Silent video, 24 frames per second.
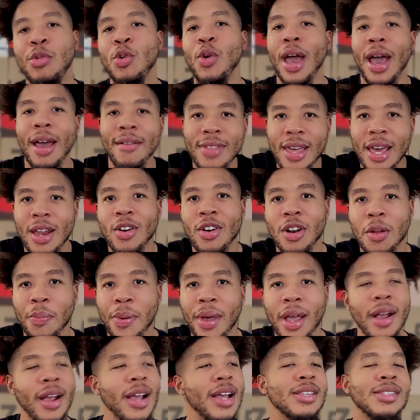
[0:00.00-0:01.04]
you have that on a
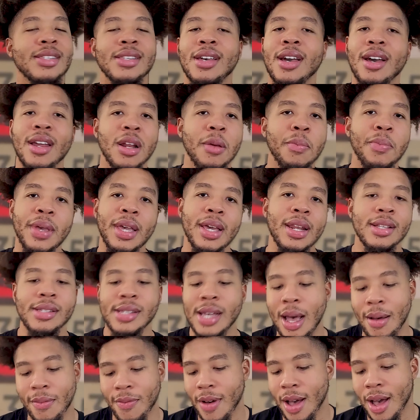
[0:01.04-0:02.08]
pair, it's gonna be in the
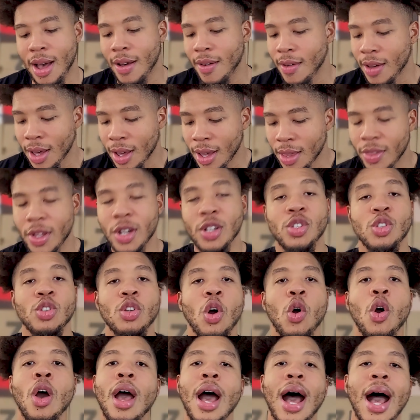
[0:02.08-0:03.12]
top 5. There's
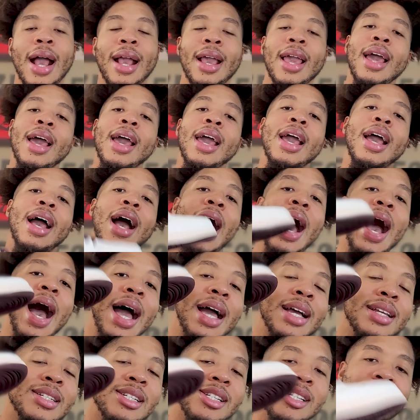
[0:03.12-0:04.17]
no,
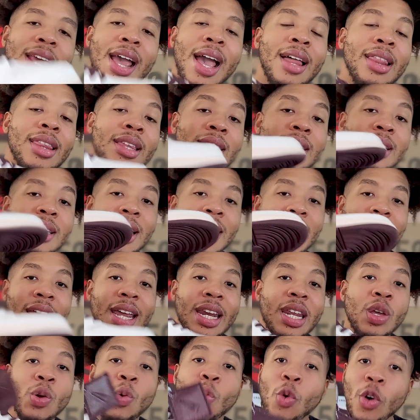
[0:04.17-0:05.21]
I challenge
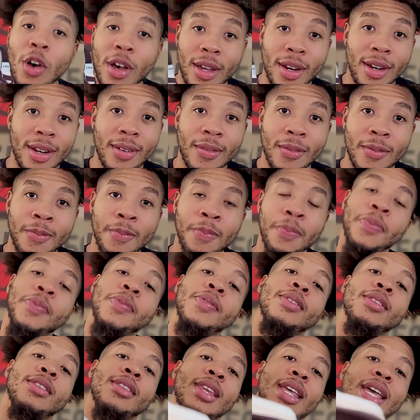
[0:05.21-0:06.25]
anyone
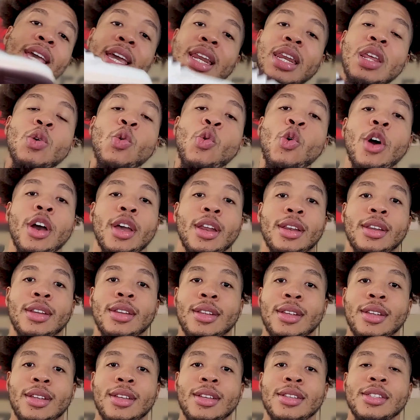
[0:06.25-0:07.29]

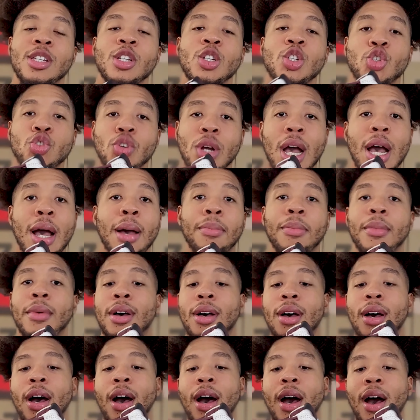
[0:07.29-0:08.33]
to drop
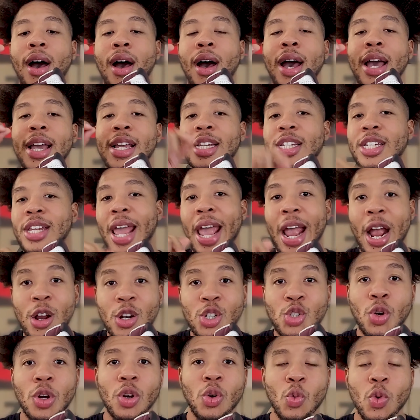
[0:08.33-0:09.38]
an Air
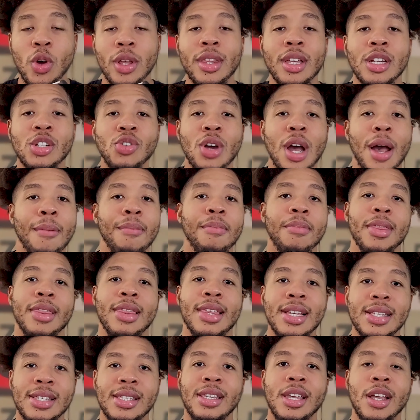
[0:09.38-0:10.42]
Jordan 1 that dropped
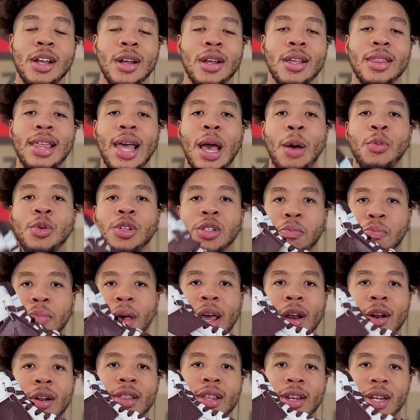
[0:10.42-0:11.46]
this year that was
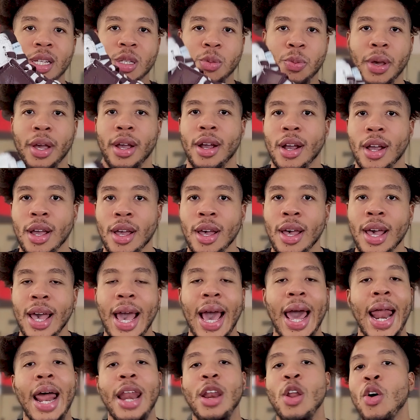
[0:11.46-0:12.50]
better than this pair.
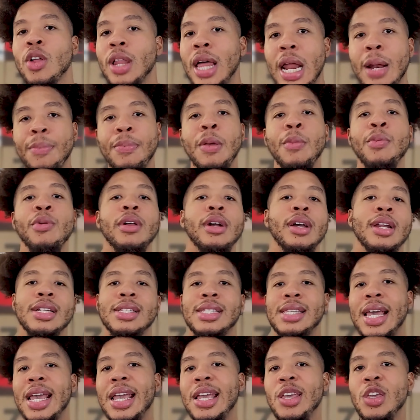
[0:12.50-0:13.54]
And I know a lot of people are gonna
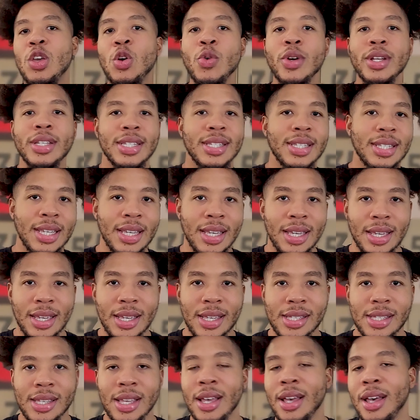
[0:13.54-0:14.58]
say
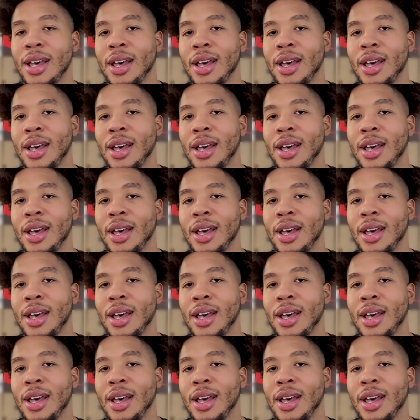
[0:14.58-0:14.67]
UNC's,